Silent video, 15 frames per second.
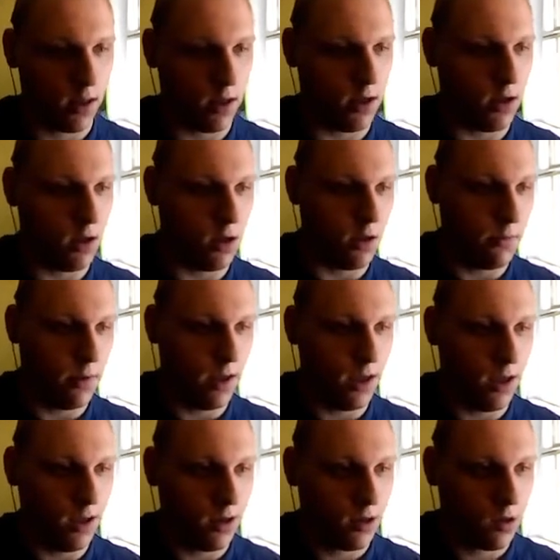
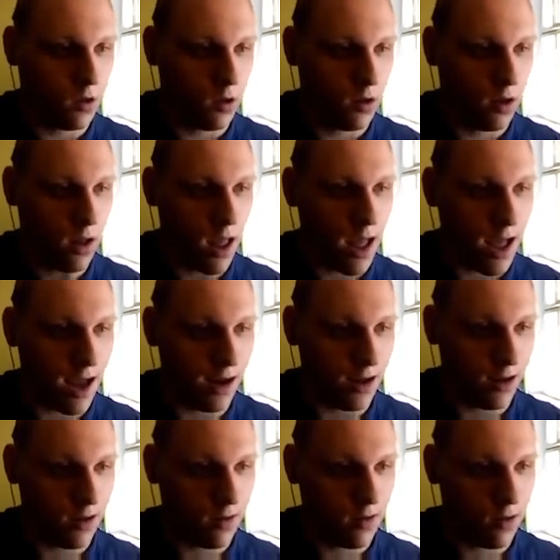it
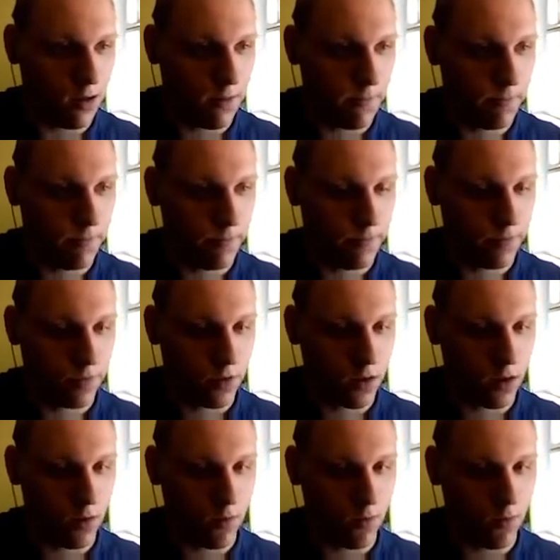added,
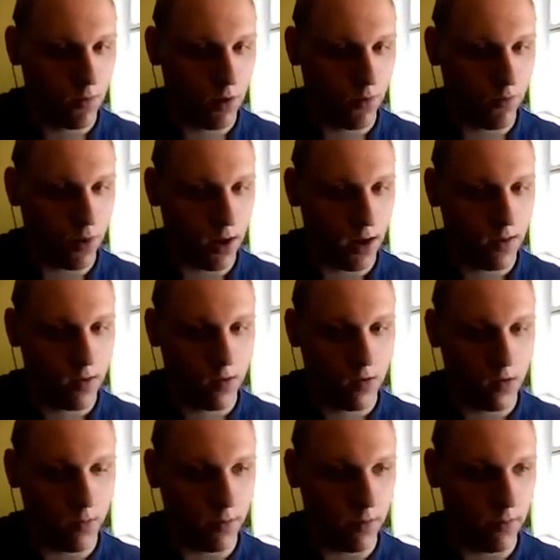when you write
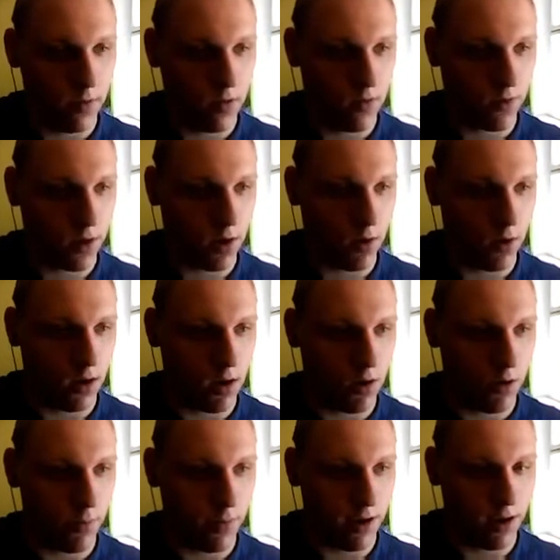simple bits of code, it
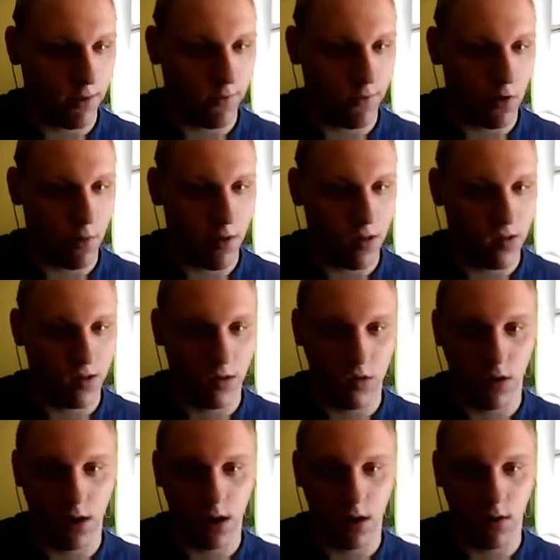automatically formats it,
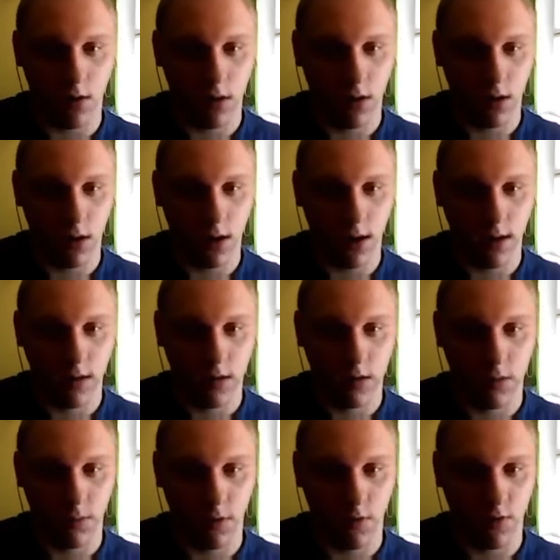so it
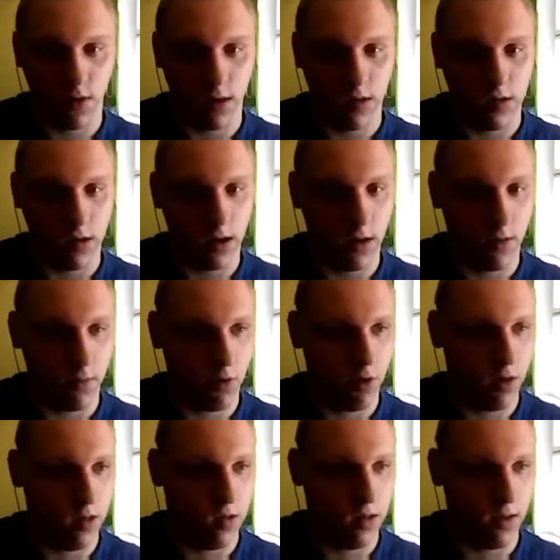looks much nicer and it's much
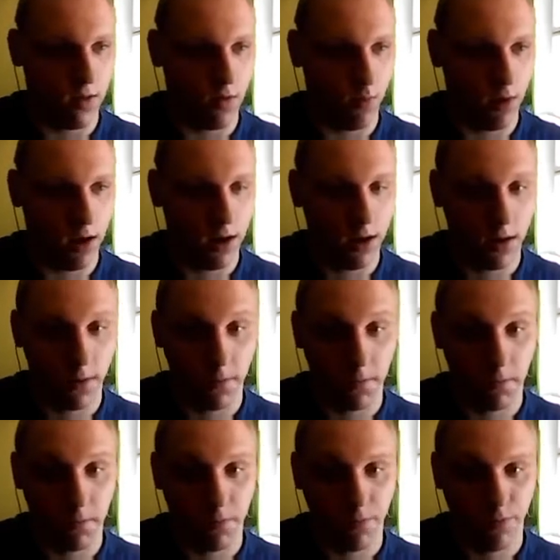easier to read.
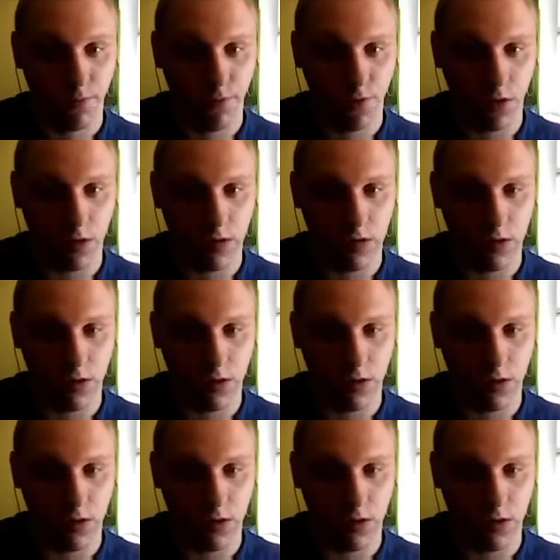Just